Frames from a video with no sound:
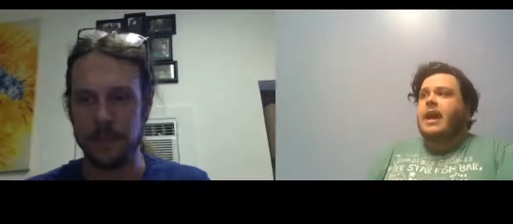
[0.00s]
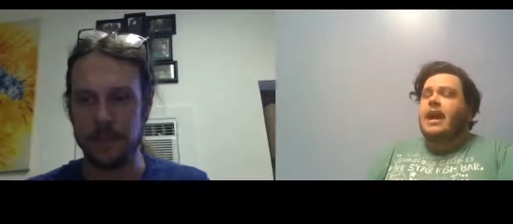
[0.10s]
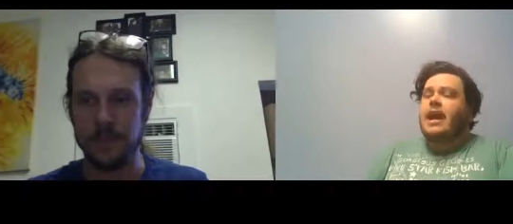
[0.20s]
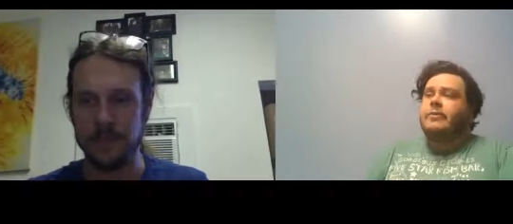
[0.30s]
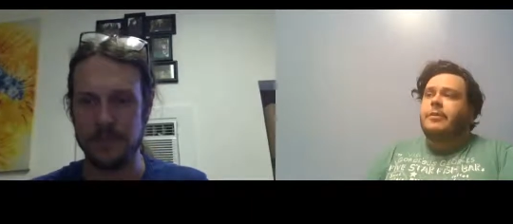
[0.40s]
Speaker 1: I,
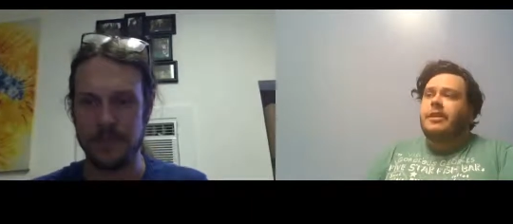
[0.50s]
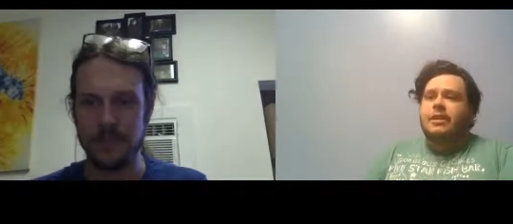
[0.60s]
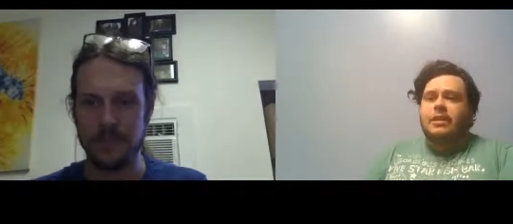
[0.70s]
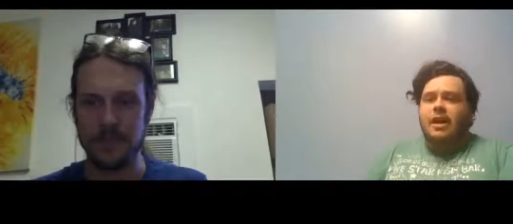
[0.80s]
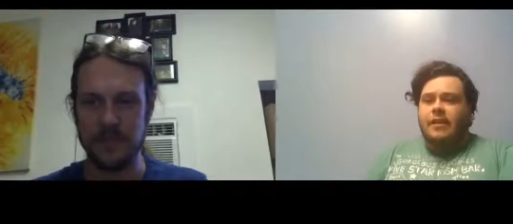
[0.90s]
I really
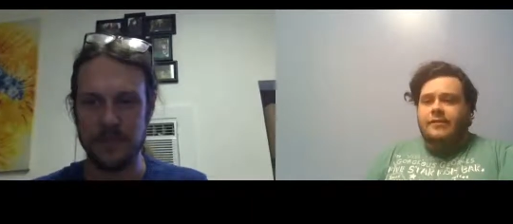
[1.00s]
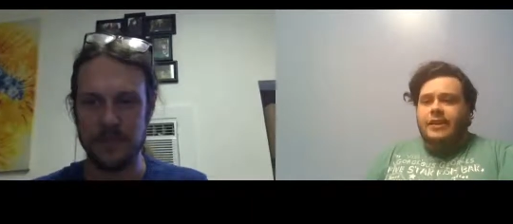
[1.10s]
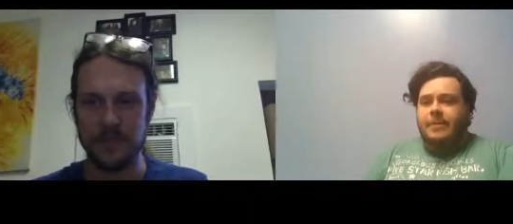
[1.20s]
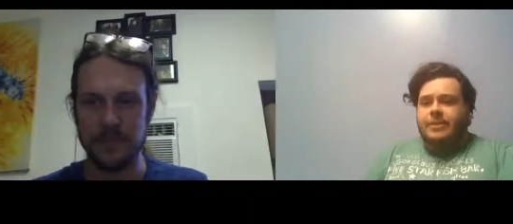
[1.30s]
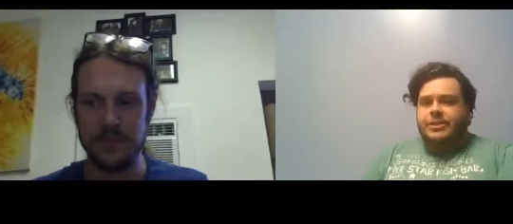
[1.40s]
love
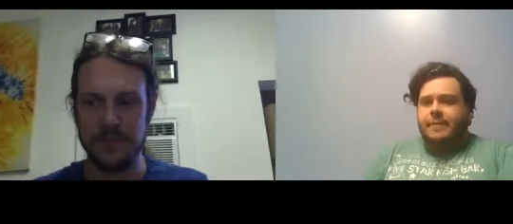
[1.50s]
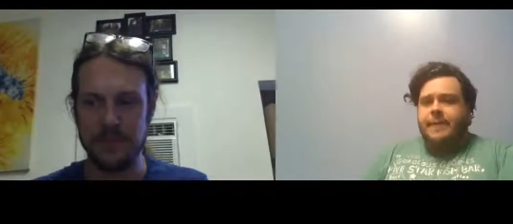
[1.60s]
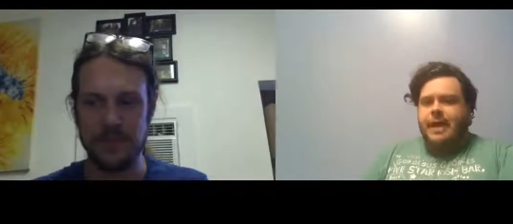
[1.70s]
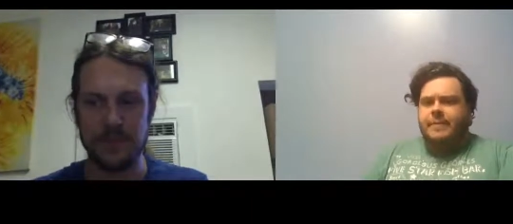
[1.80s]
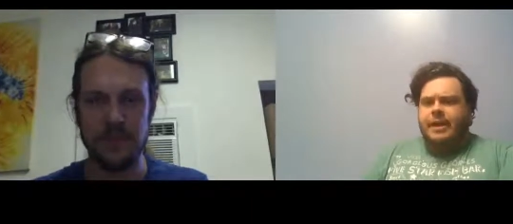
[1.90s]
tabletop
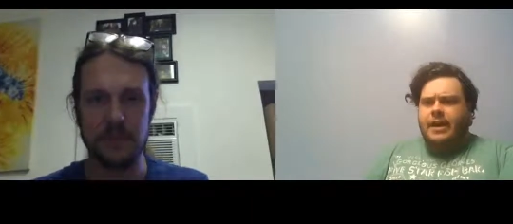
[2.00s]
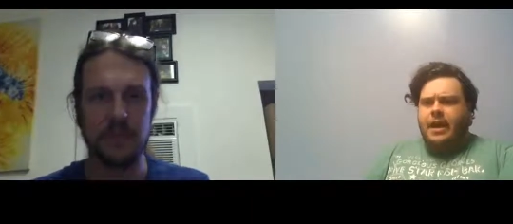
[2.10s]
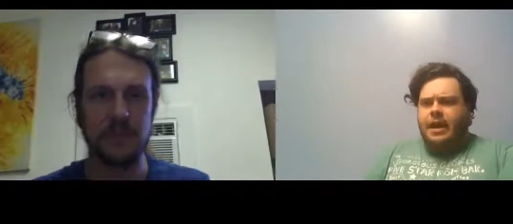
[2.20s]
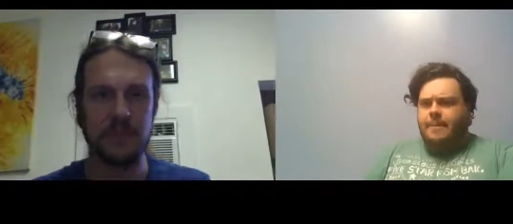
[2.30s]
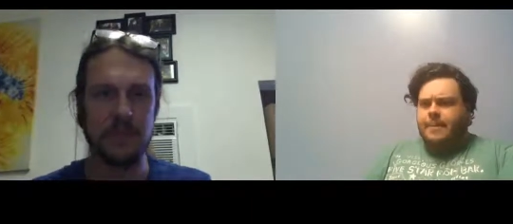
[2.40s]
gaming.
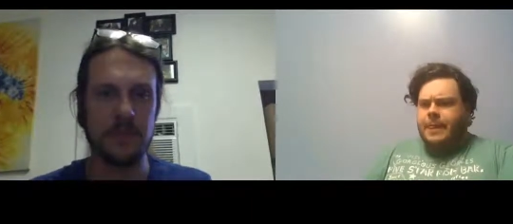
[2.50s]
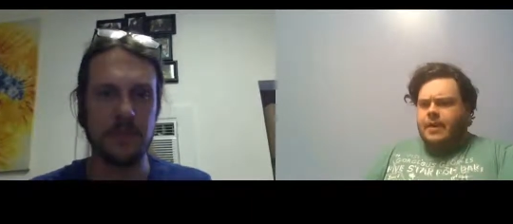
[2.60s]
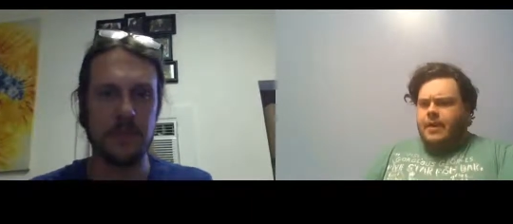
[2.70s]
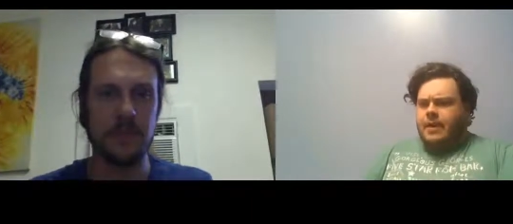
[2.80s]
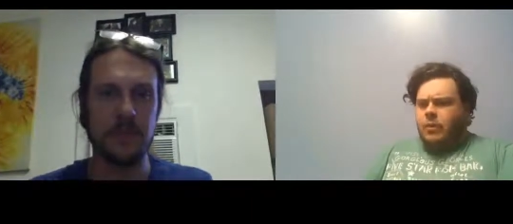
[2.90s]
Um,
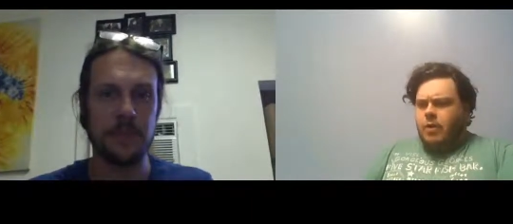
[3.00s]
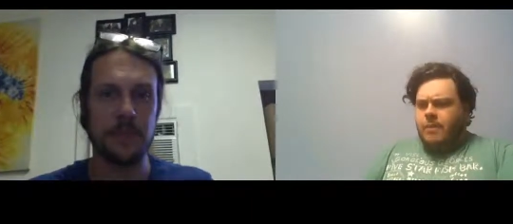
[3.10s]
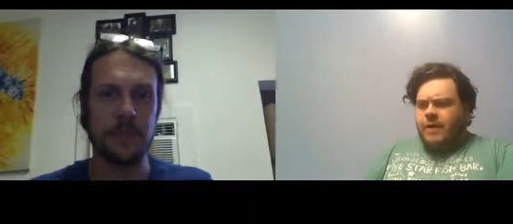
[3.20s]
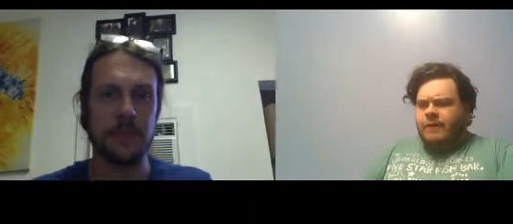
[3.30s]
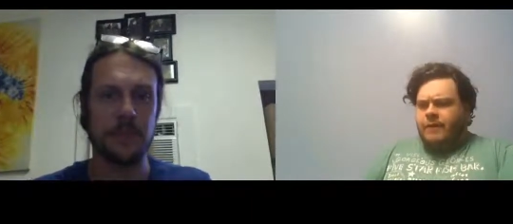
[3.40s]
one of
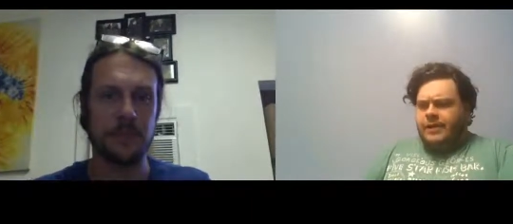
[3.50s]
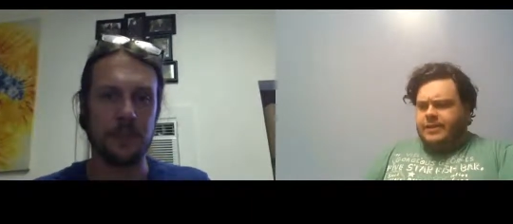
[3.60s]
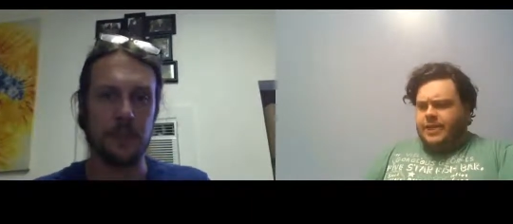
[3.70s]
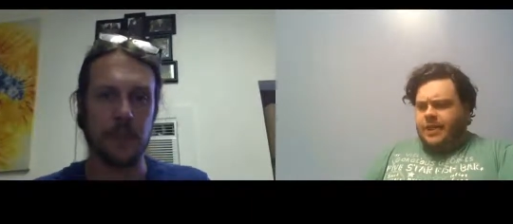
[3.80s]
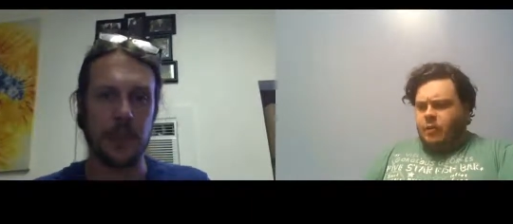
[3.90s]
my friends,
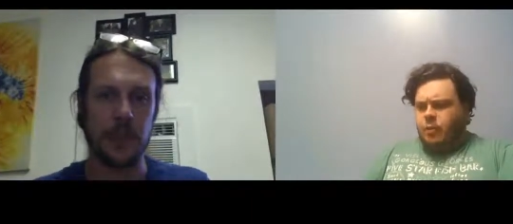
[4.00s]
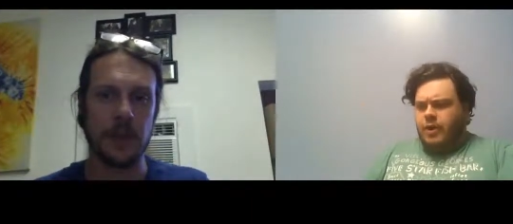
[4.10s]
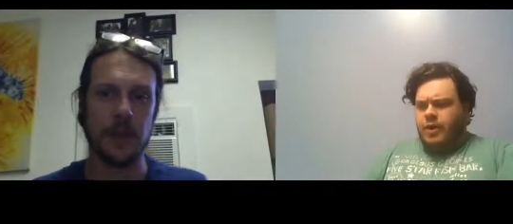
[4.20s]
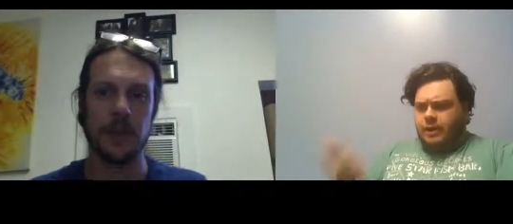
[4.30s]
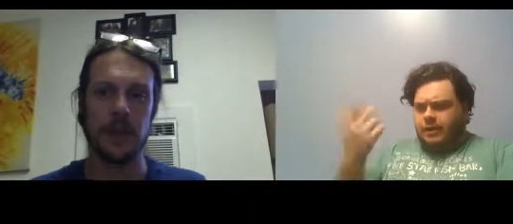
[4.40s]
uh,
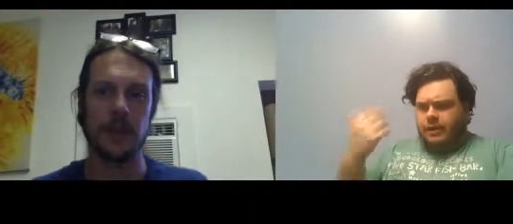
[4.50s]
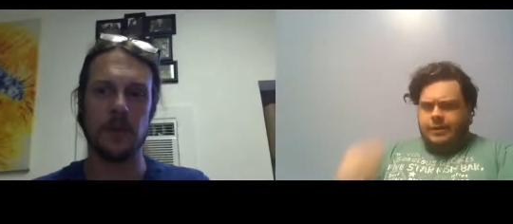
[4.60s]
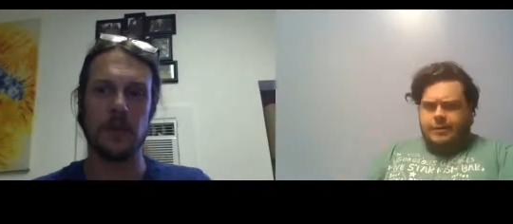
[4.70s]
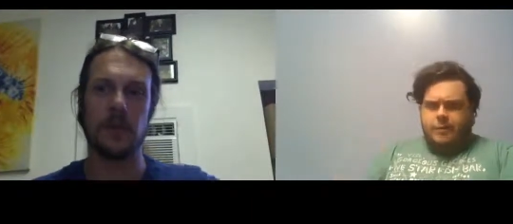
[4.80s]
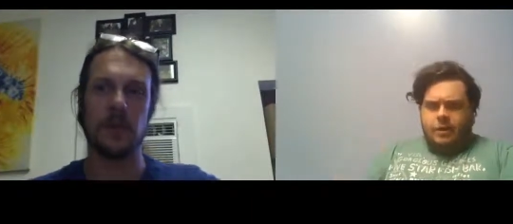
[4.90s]
Will,
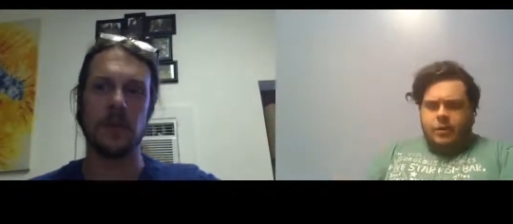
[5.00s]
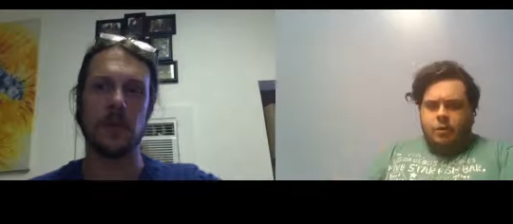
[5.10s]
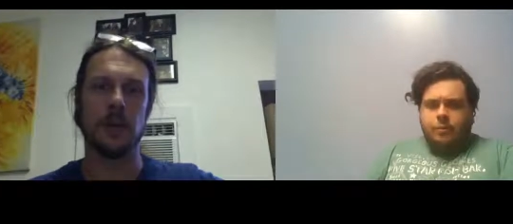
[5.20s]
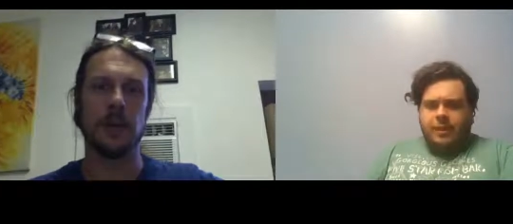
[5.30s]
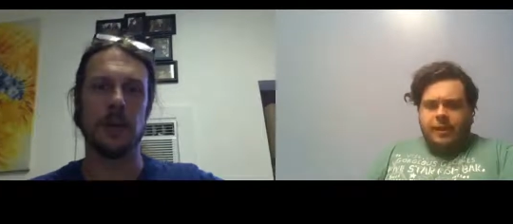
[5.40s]
an
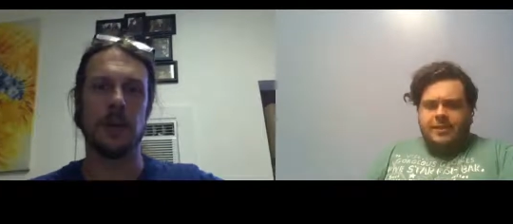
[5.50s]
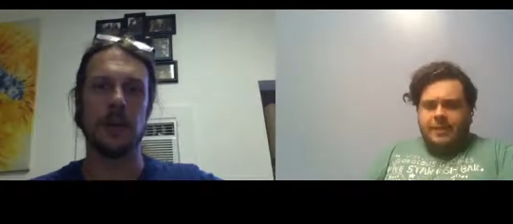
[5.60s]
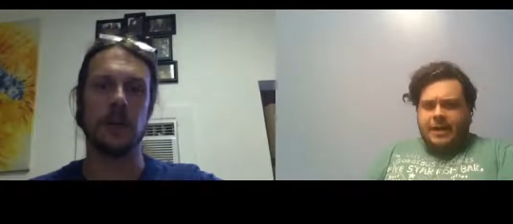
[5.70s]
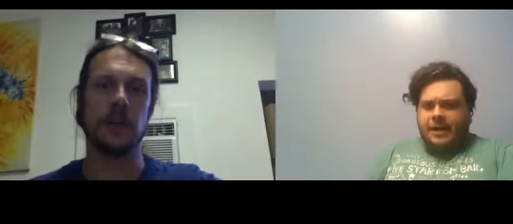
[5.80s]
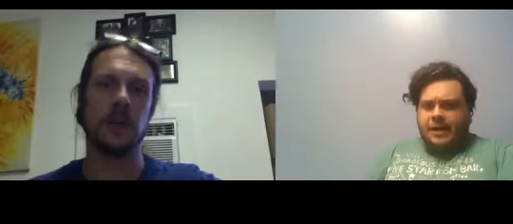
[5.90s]
old boss of
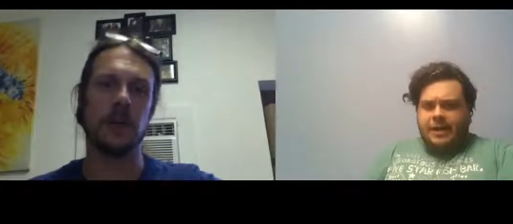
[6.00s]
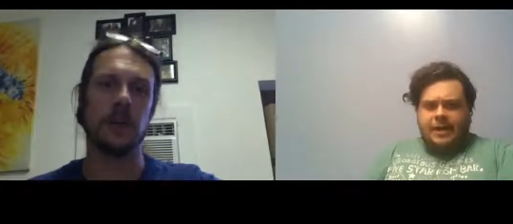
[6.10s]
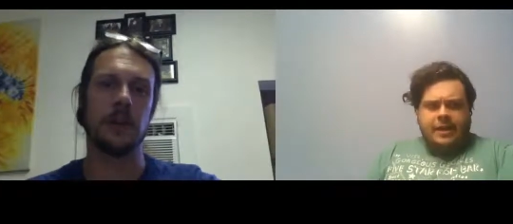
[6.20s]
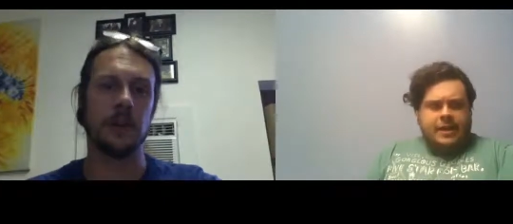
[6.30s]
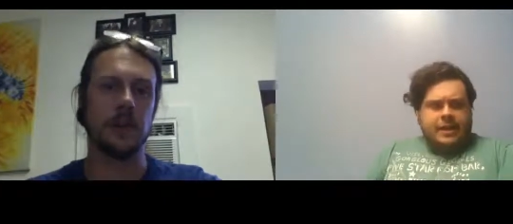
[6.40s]
mine, uh,
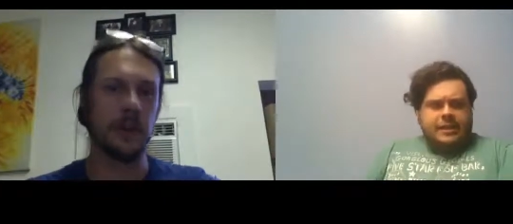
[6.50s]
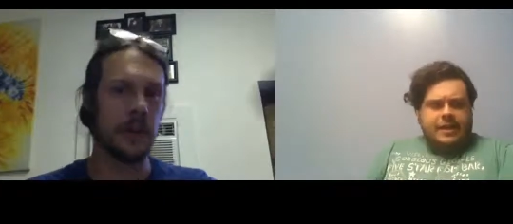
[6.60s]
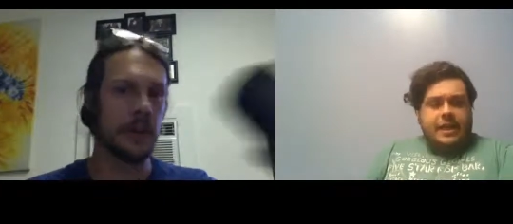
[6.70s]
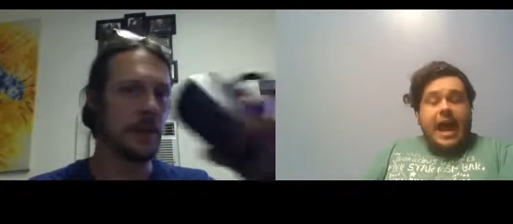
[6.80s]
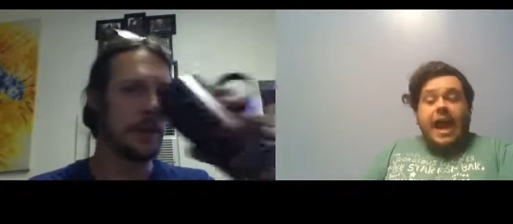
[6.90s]

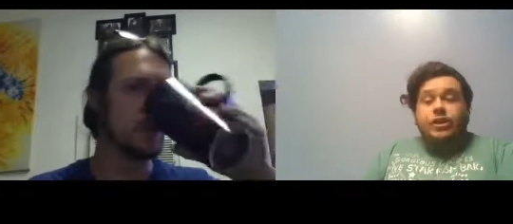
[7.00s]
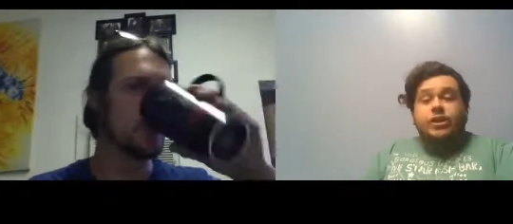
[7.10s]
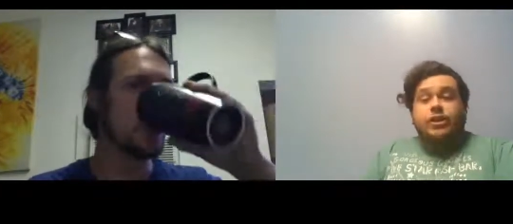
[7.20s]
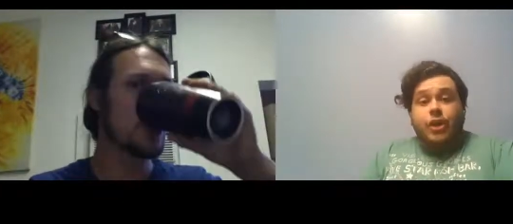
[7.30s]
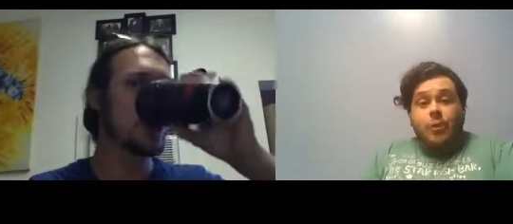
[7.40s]
actually, you know